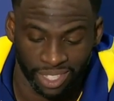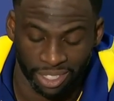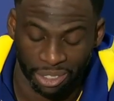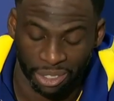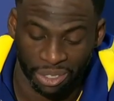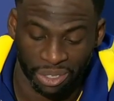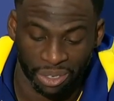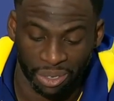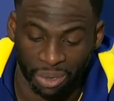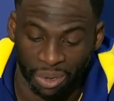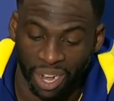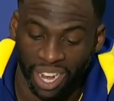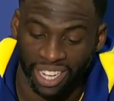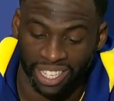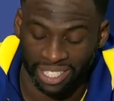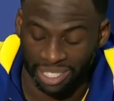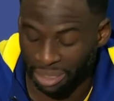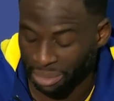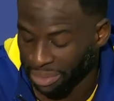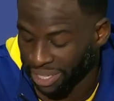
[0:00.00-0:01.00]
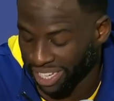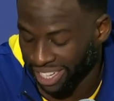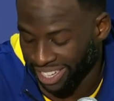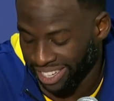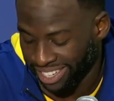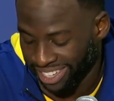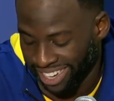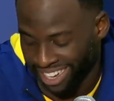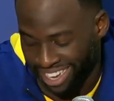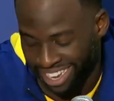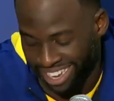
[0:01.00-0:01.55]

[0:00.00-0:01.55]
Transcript: It's crazy, man.